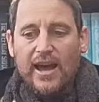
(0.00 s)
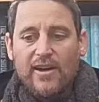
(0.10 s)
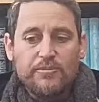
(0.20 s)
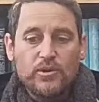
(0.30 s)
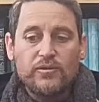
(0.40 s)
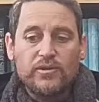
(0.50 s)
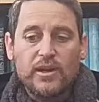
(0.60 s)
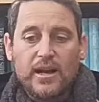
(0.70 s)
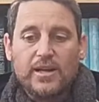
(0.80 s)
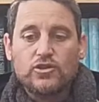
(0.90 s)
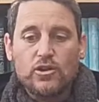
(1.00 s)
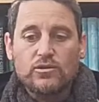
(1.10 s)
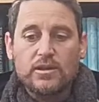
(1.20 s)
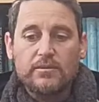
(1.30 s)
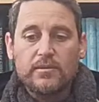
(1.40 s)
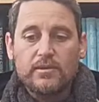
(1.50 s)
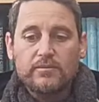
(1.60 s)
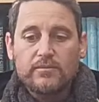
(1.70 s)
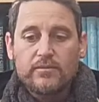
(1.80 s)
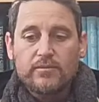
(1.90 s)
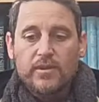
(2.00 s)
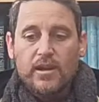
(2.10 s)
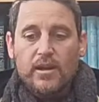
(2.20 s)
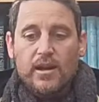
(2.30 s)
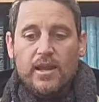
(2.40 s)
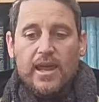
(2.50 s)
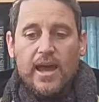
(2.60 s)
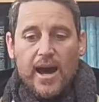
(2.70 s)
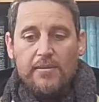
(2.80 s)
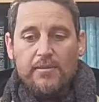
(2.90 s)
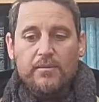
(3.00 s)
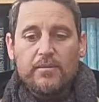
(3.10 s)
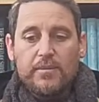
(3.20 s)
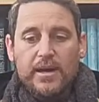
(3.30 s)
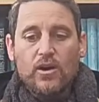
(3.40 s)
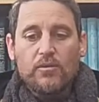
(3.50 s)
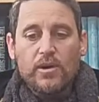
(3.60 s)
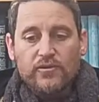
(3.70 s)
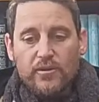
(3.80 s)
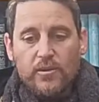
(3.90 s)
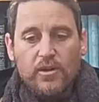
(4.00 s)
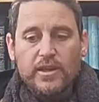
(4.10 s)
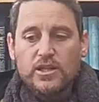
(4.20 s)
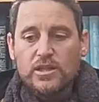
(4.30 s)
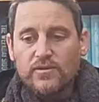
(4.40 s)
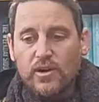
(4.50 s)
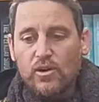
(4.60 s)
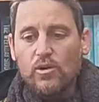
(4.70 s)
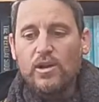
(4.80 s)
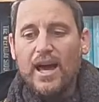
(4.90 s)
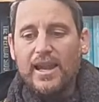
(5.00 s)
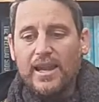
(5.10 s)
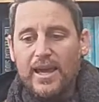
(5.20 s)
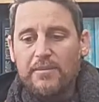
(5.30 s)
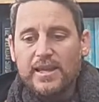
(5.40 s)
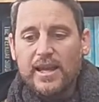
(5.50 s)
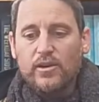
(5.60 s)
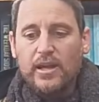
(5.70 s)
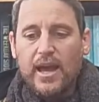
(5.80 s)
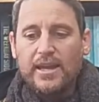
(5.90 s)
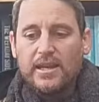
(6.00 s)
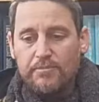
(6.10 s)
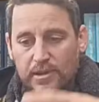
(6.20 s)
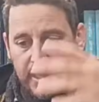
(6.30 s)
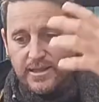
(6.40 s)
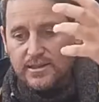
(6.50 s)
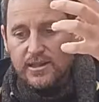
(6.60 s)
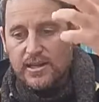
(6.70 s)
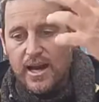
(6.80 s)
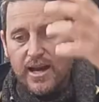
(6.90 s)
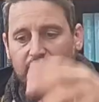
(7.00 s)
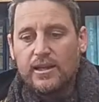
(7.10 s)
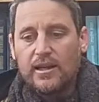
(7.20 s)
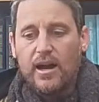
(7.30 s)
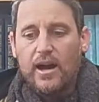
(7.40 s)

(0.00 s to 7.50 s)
have proof that God chose them. Le'am miben ha'umot, from all nations, v'chul alehem anyan, and He placed the godly